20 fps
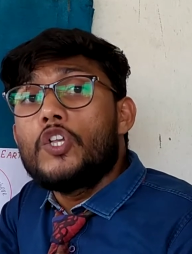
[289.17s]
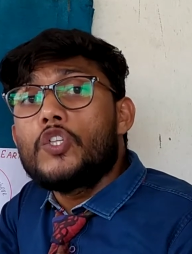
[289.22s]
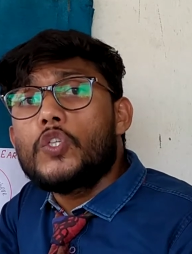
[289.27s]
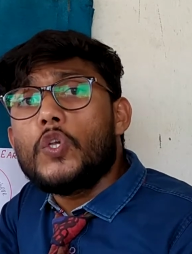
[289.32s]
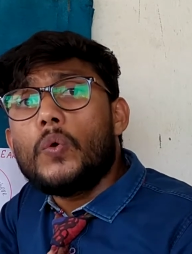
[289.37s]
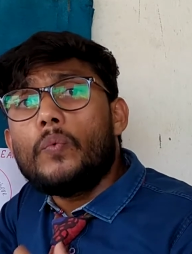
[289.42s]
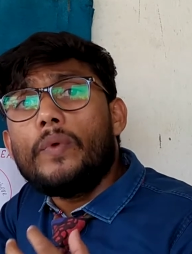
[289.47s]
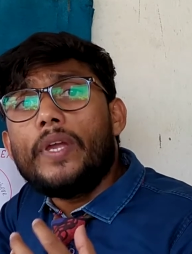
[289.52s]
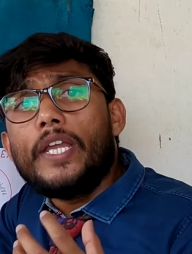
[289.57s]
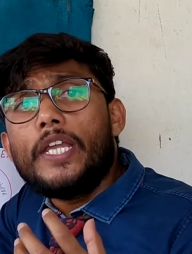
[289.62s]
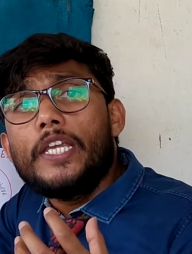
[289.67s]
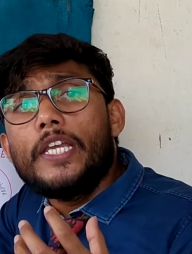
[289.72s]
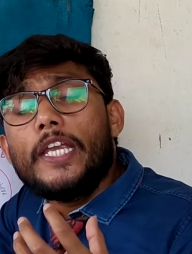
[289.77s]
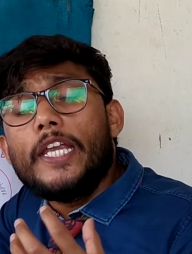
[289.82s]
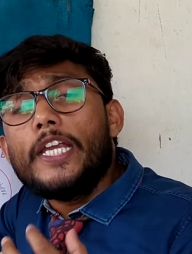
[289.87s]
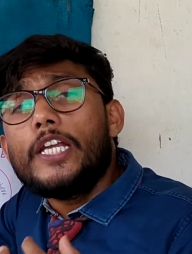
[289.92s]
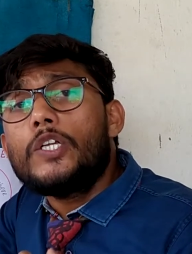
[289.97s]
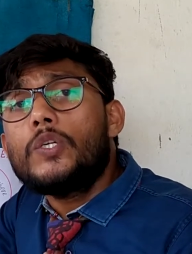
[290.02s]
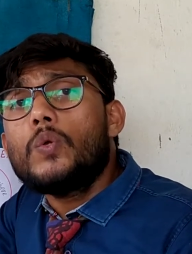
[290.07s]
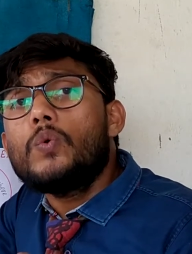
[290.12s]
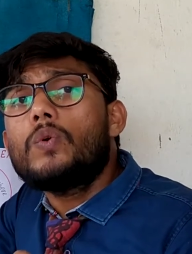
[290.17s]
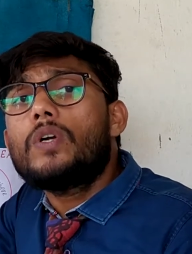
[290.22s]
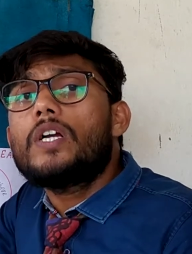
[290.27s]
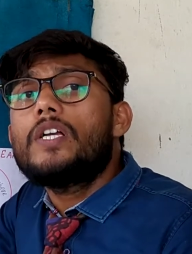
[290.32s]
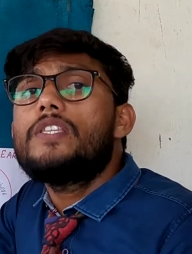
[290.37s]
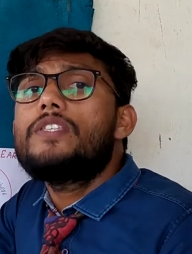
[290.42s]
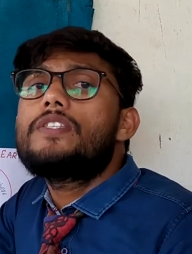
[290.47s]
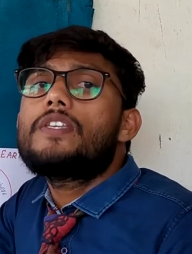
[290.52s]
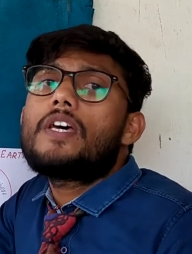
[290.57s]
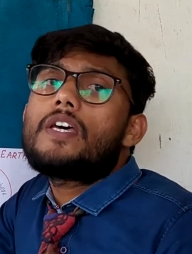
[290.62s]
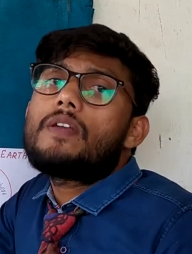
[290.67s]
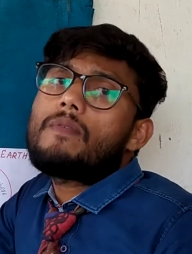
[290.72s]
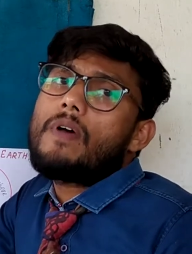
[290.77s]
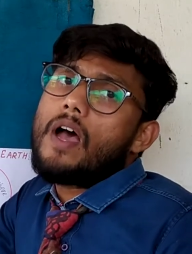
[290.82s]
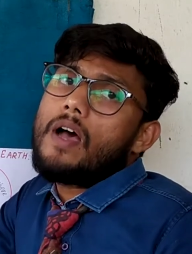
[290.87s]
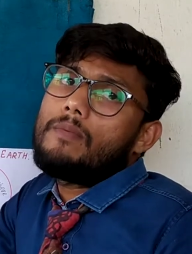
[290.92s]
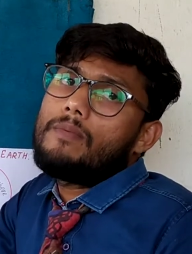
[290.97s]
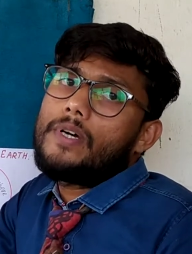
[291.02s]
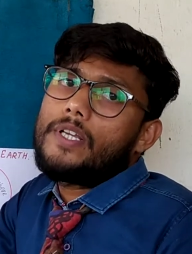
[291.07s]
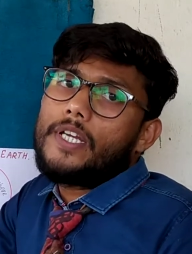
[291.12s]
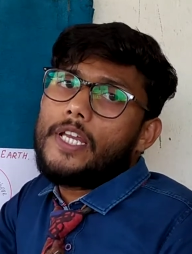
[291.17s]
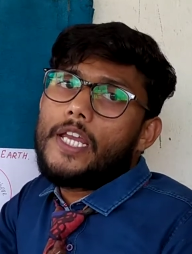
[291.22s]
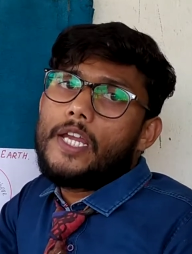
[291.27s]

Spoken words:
So we need to conserve our